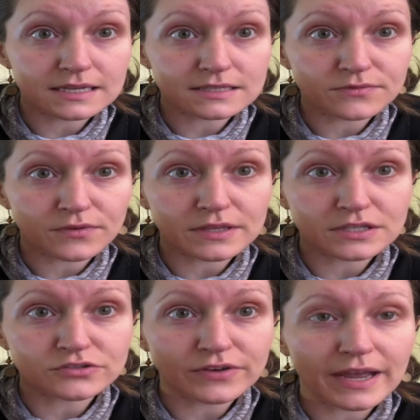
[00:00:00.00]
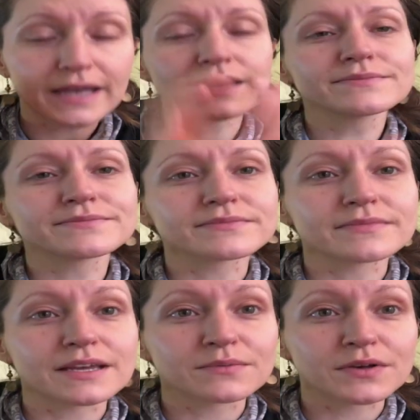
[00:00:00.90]
fully dry,
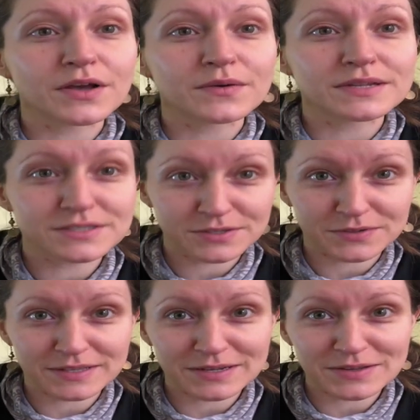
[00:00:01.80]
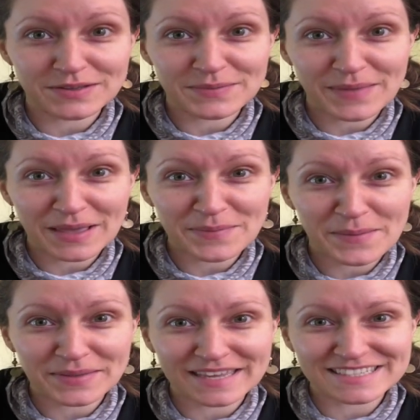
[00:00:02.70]
and we'll go into a little makeup
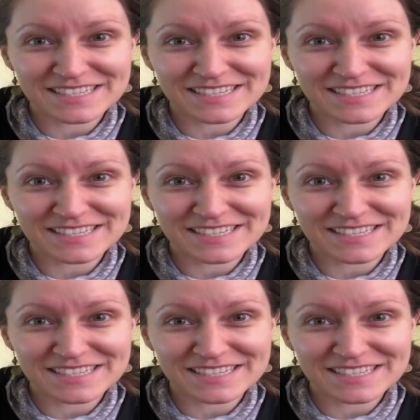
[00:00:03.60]
application.